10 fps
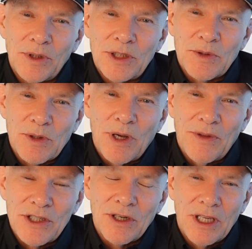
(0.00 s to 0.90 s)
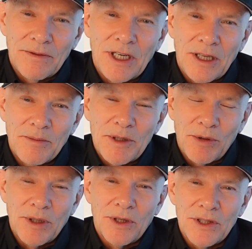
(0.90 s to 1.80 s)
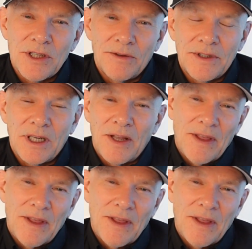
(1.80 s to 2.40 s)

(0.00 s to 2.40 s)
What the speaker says: which was the one they should have given him to put him on the soft tyre.